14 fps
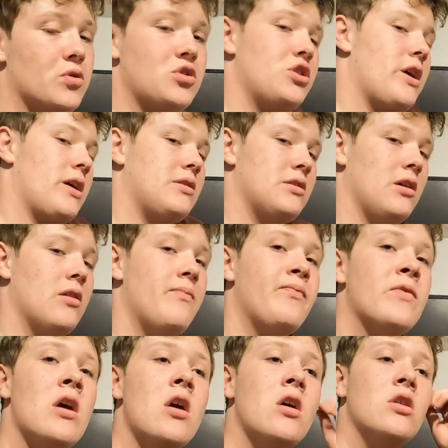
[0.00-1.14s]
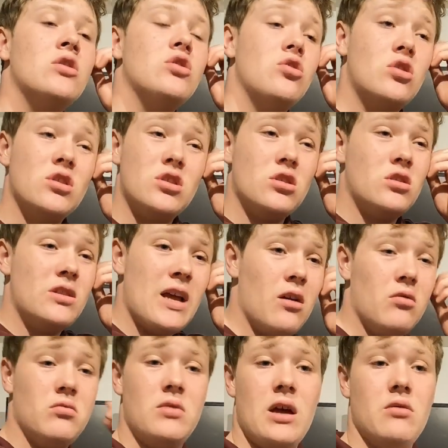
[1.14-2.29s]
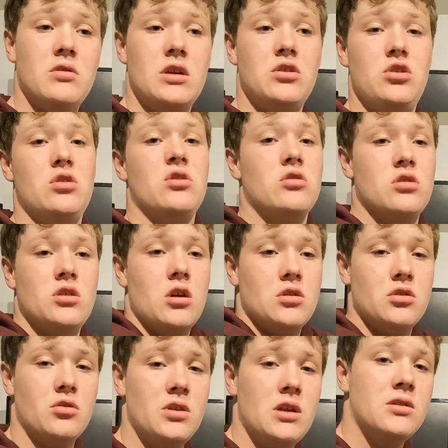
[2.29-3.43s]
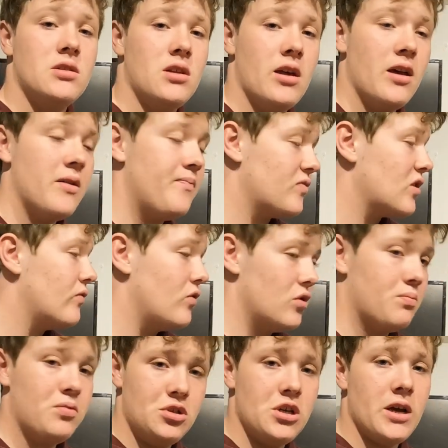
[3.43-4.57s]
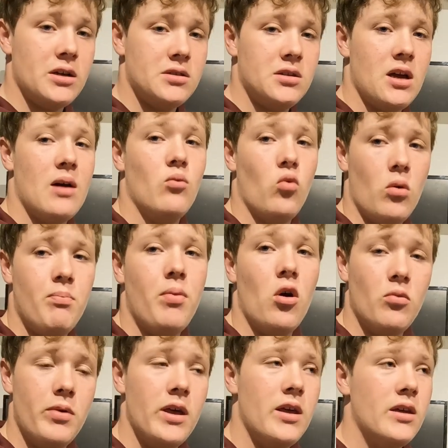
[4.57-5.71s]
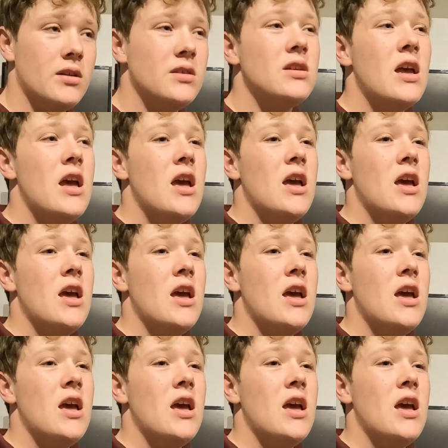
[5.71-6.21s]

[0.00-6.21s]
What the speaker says: projector. So you could nowadays you can just search on the internet for the projector and what bulb it is.